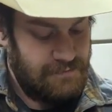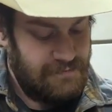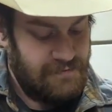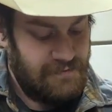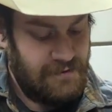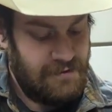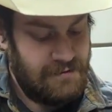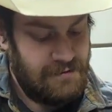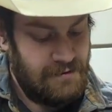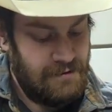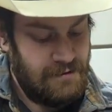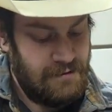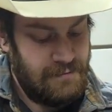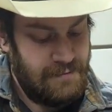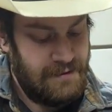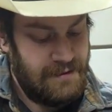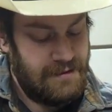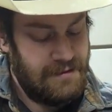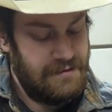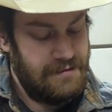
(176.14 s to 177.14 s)
forgot to lock it
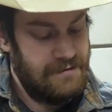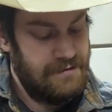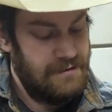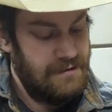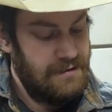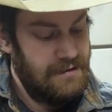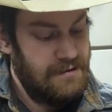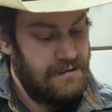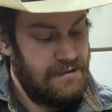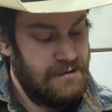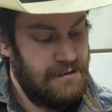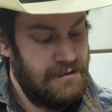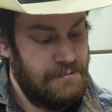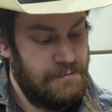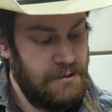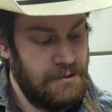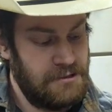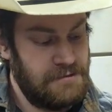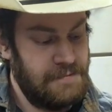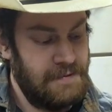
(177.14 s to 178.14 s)
back. The
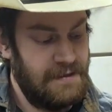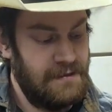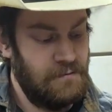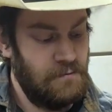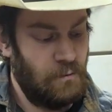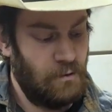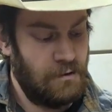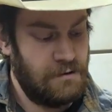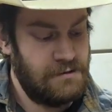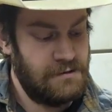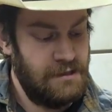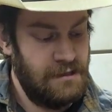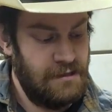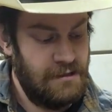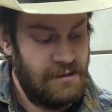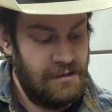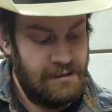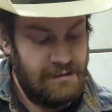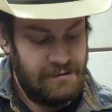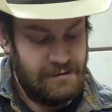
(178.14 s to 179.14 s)
push button works
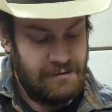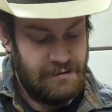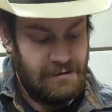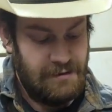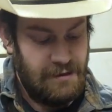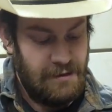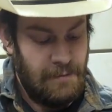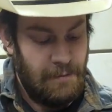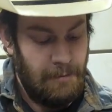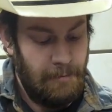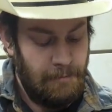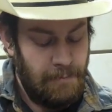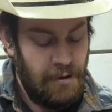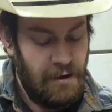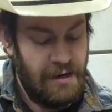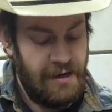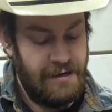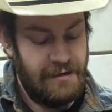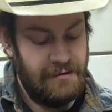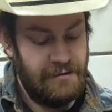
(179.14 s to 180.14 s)
good,
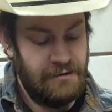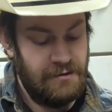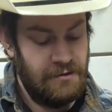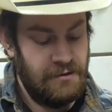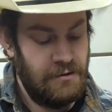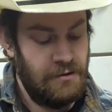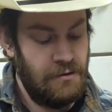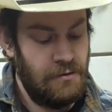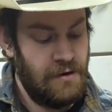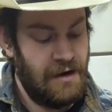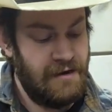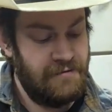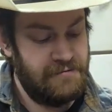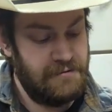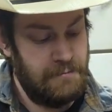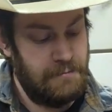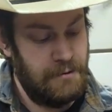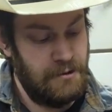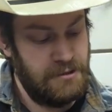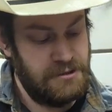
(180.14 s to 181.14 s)
but you have
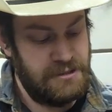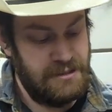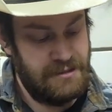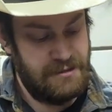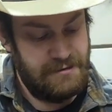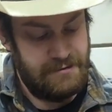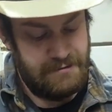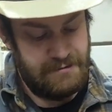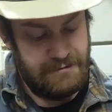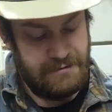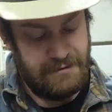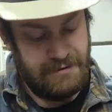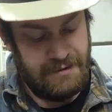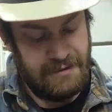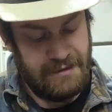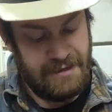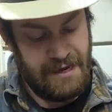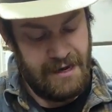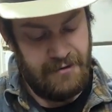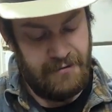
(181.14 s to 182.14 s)
to push it
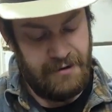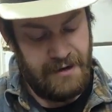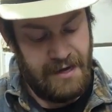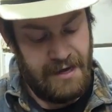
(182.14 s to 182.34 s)
down